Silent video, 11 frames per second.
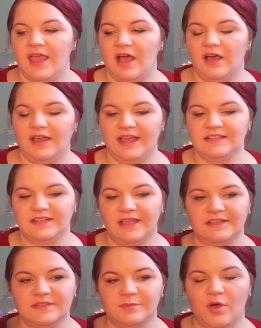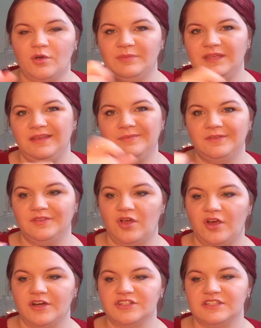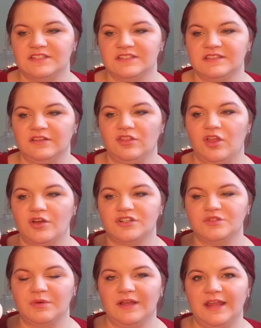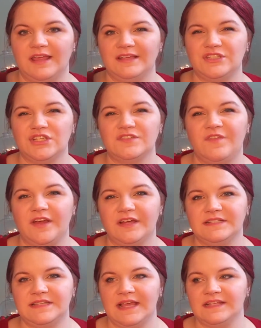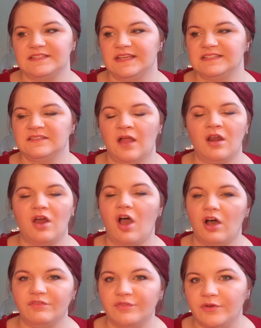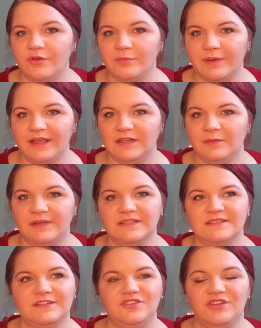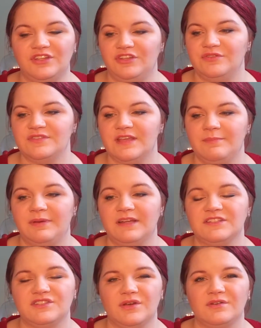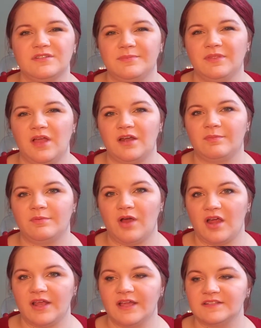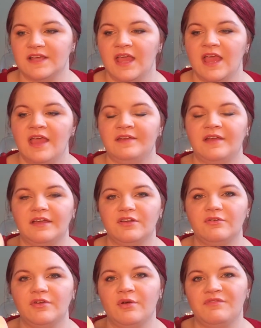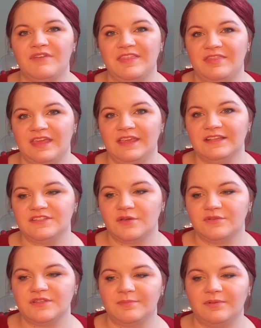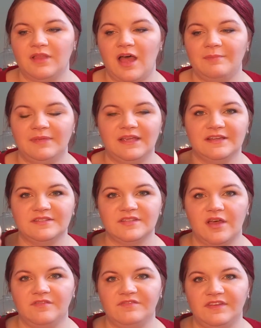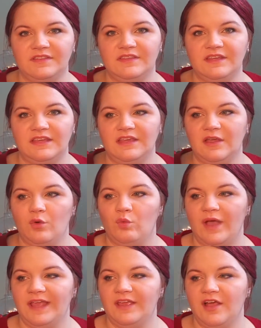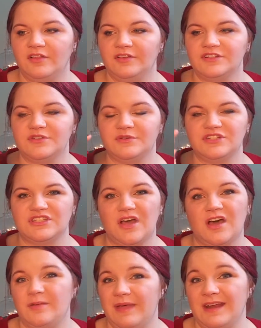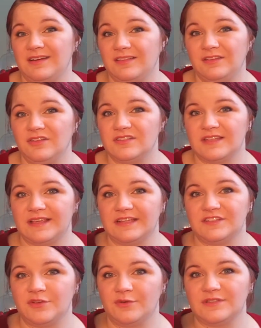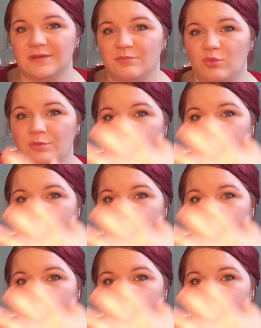It has like small, medium, and large. This is the large one. It's just very dense. It's not awful by any means, and you can use it, but it soaks up a lot of product. Now, I don't know if I think it soaks up a lot because of the white color, so it just automatically looks like it soaks up more